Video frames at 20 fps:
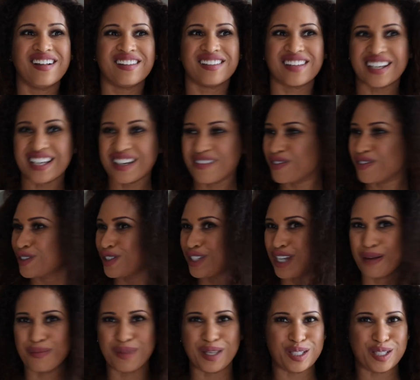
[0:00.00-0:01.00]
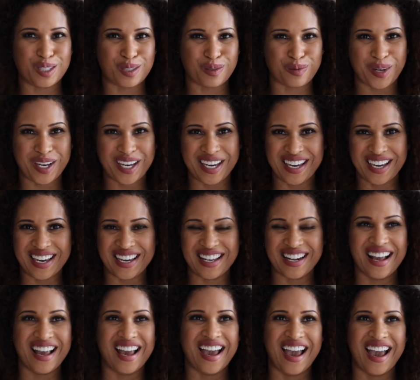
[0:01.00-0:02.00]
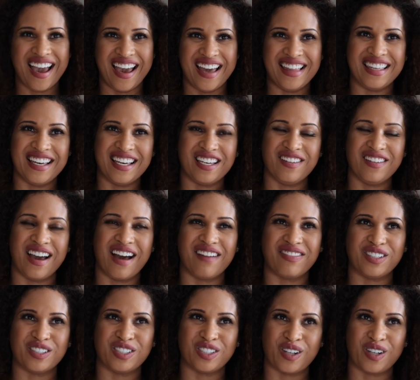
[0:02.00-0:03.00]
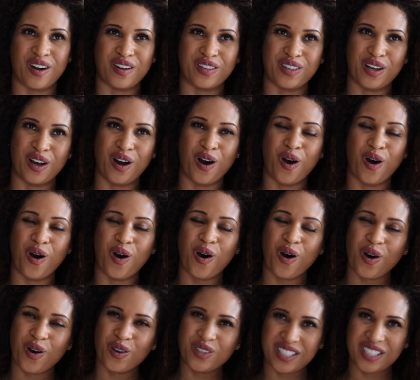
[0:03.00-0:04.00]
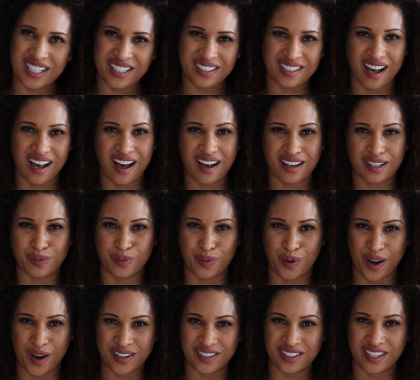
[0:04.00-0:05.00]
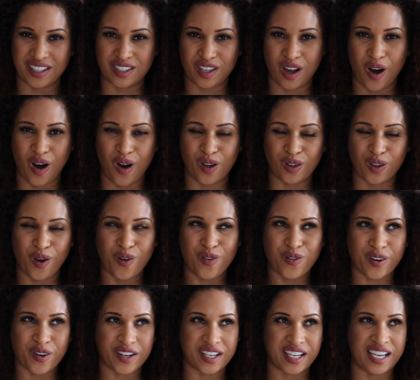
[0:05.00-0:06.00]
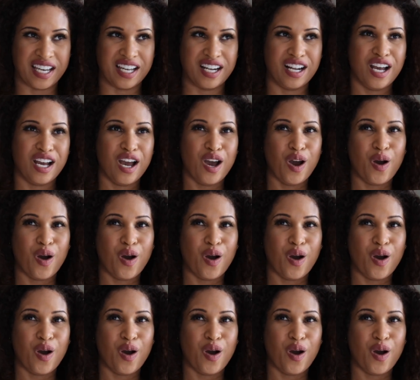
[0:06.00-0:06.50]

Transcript: looking for something sweet, and then you have to start the whole detox process all over again,